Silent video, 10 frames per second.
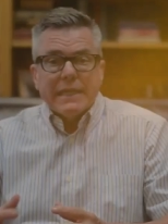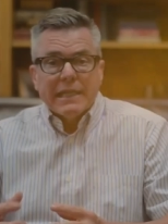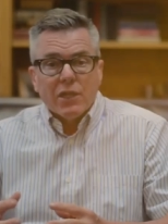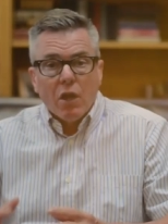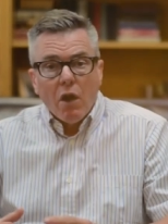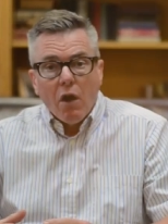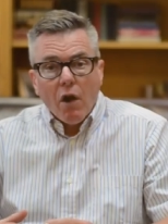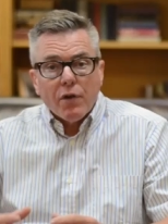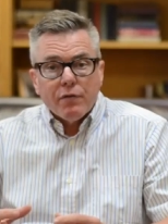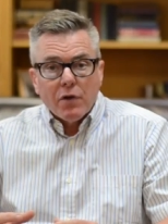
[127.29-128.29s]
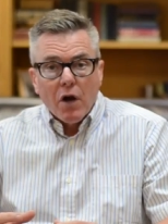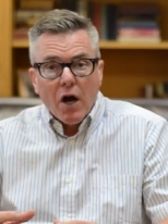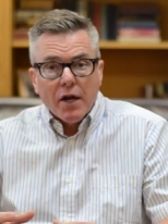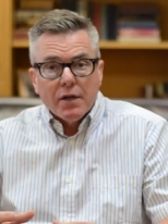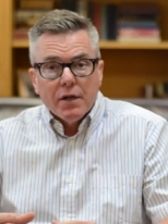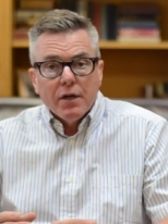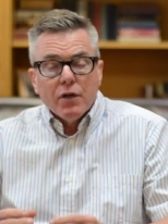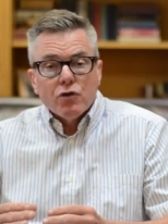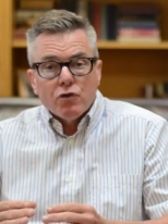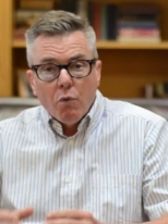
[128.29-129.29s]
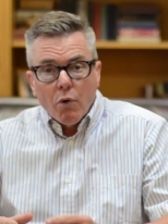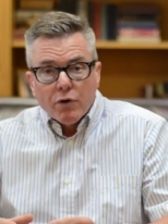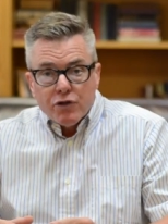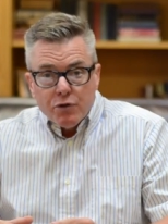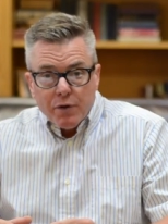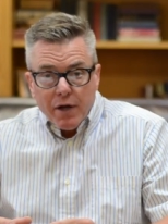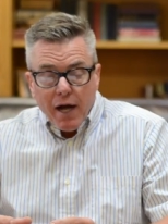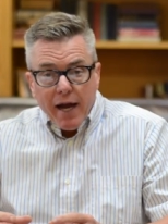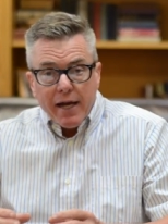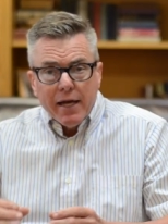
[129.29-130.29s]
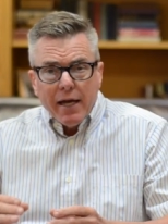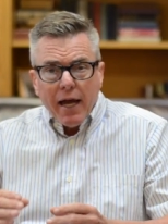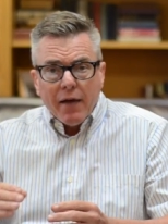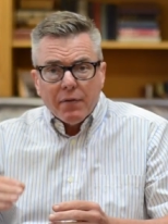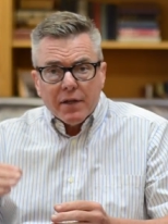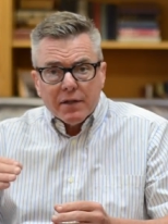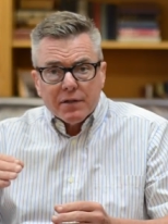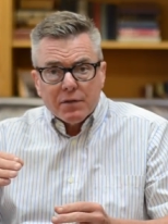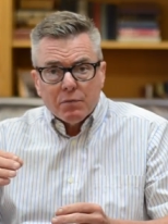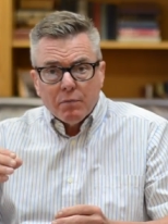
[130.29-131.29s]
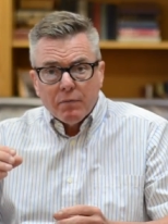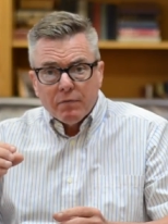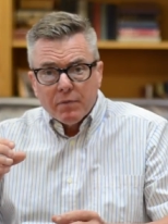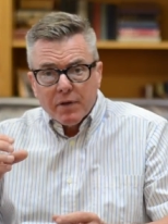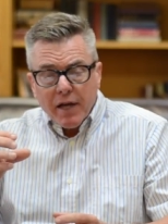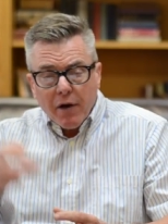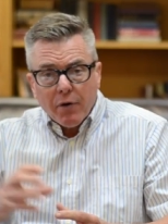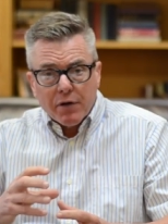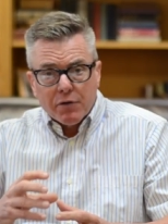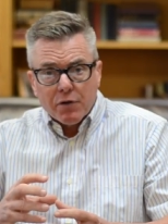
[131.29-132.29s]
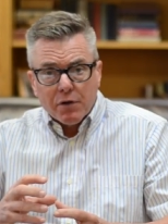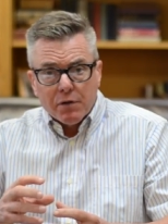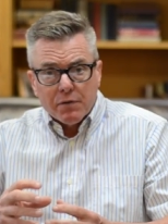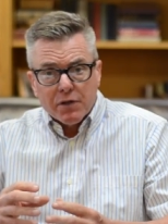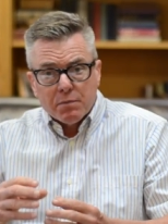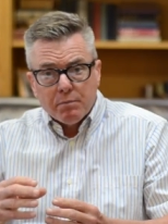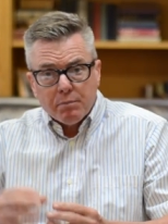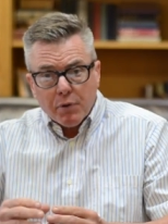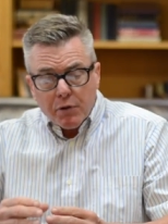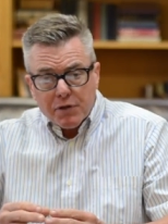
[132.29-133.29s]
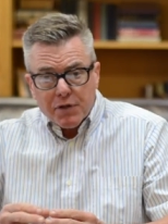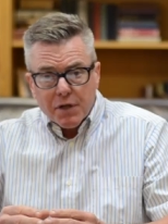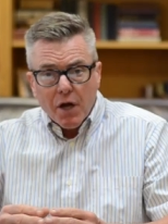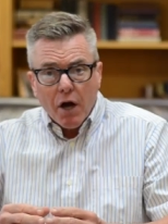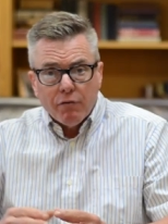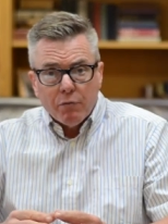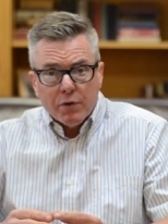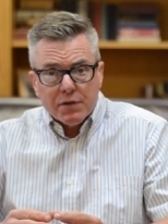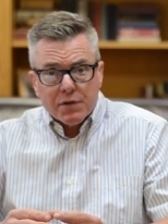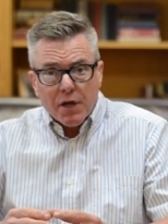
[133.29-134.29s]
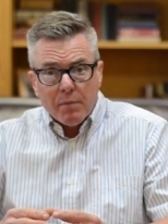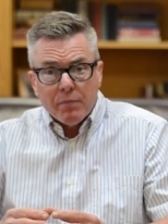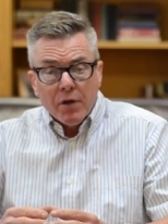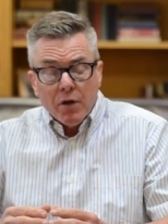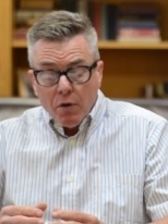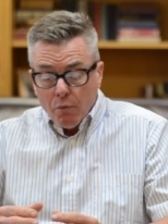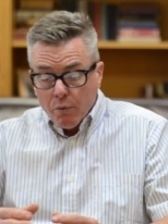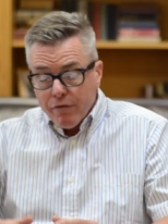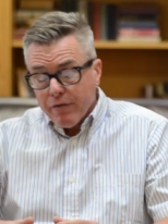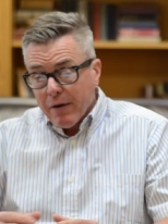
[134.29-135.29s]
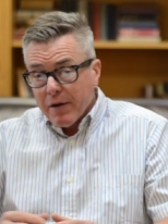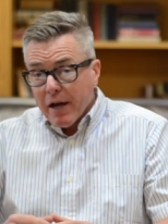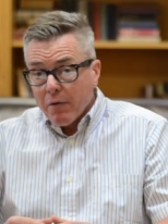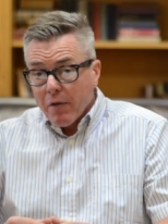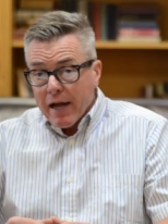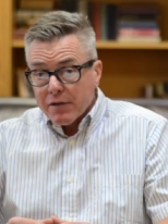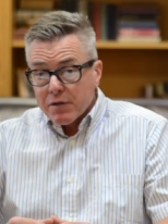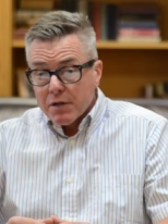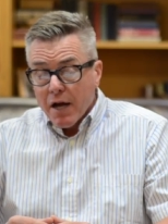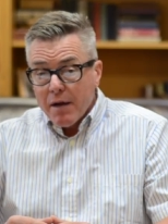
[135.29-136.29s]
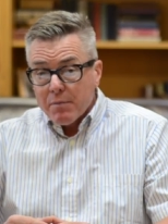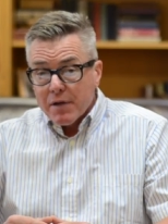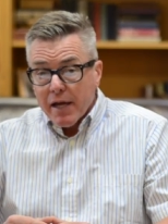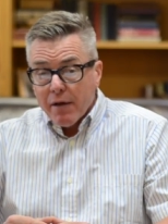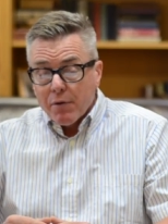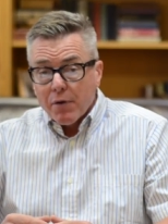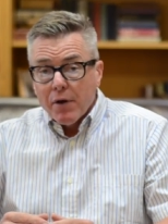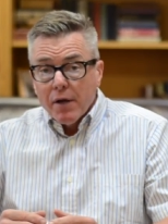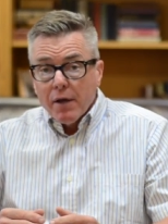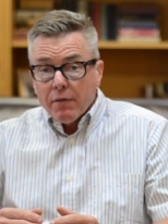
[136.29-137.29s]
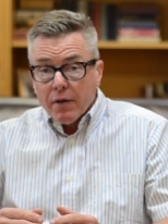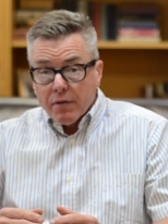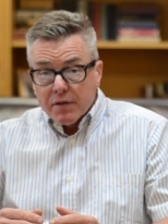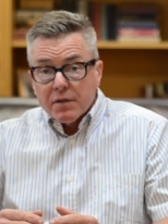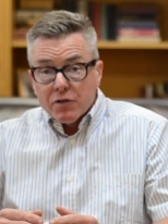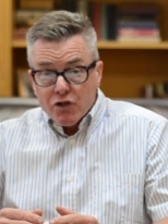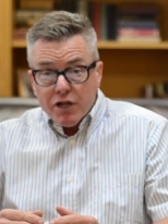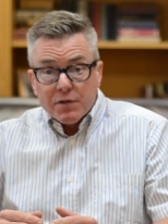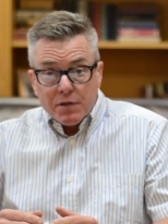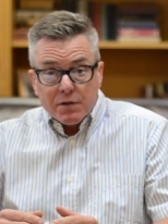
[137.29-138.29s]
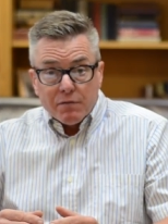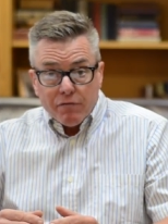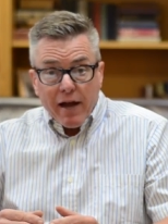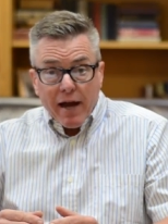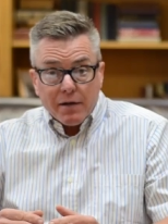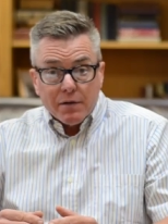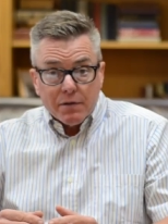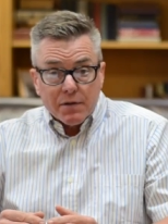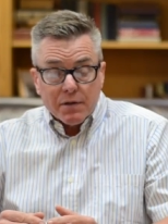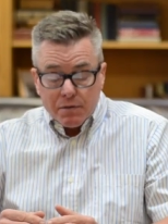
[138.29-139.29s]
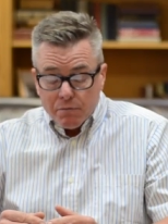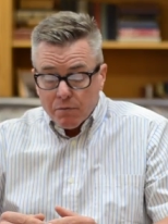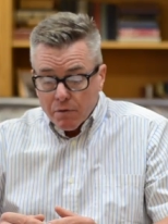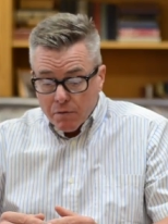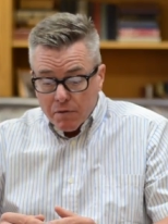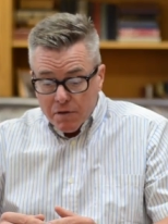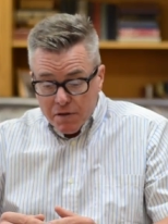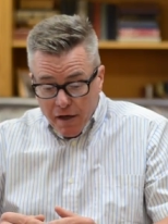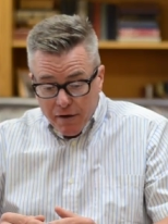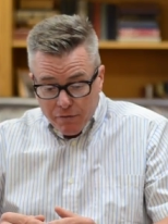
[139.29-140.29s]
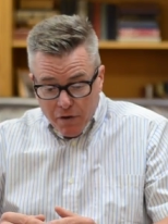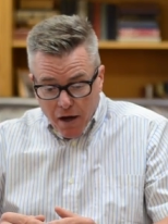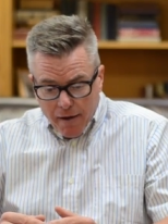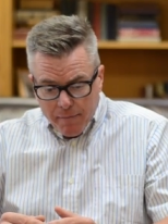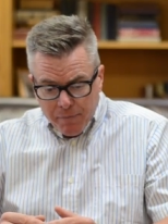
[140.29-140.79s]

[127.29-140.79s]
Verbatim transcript: in the heart of God towards you and I. And this character, this person of wisdom, we found out last time together that this is Jesus, in fact. This is the, the Son of God.